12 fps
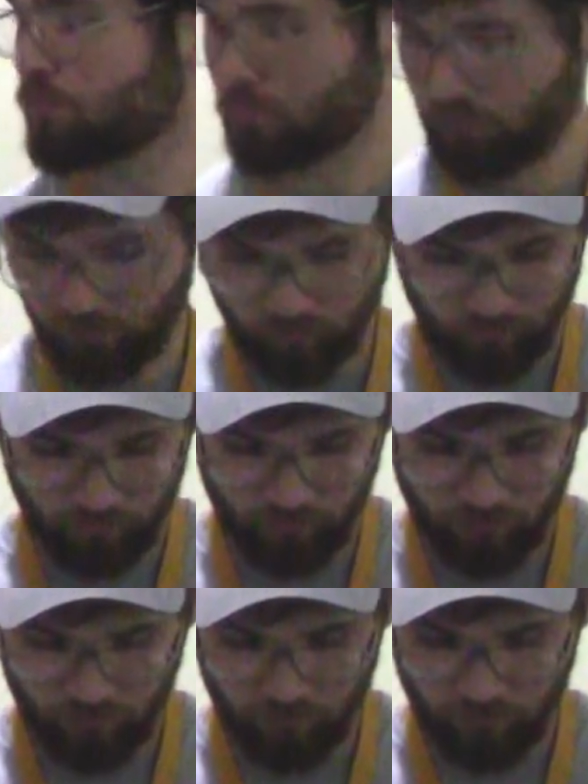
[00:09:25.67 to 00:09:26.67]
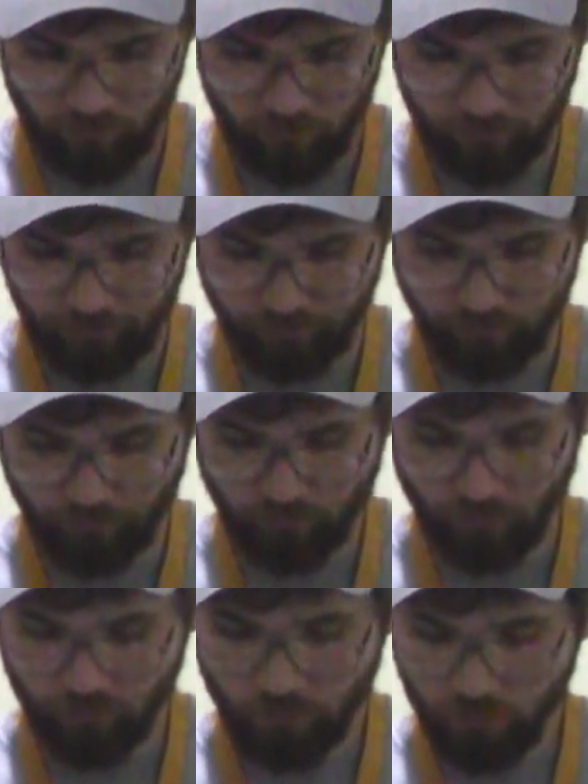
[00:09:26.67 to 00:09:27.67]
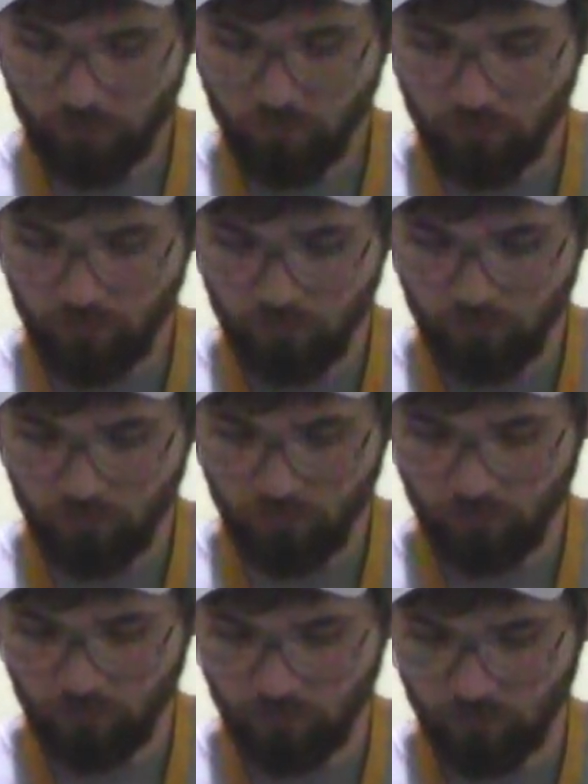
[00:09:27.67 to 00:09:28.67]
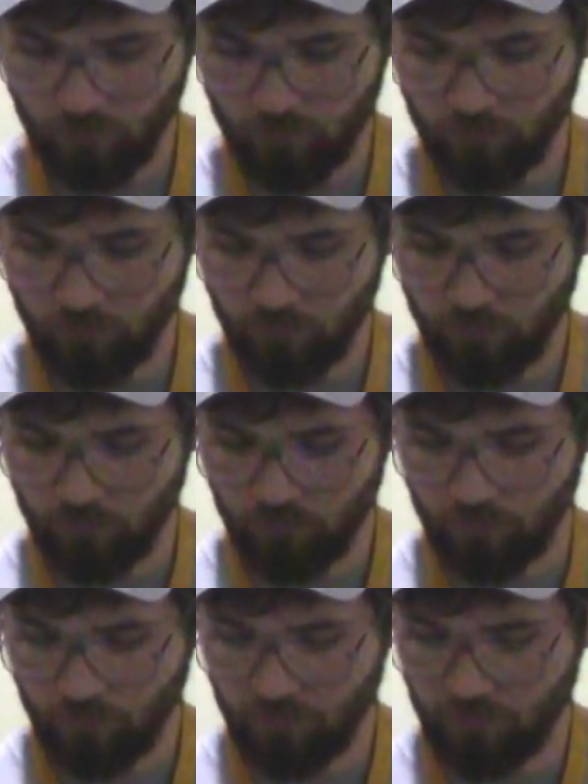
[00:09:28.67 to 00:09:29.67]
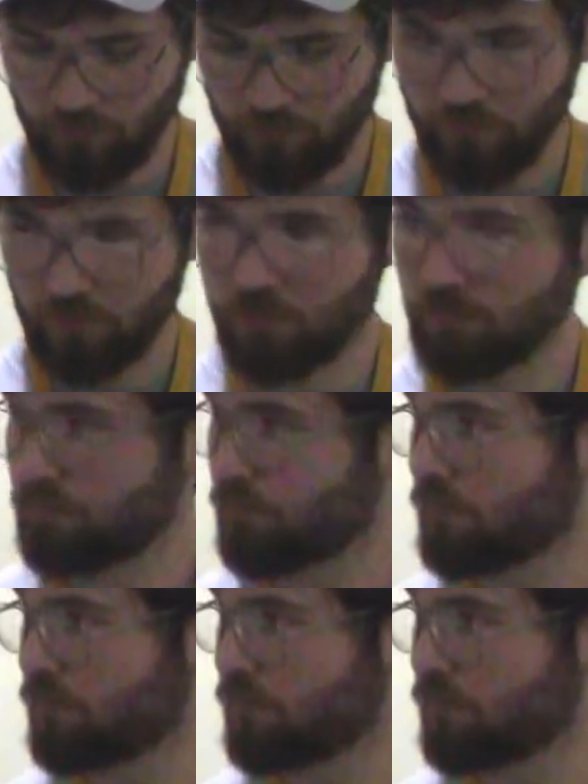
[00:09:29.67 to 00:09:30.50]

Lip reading: [no speech]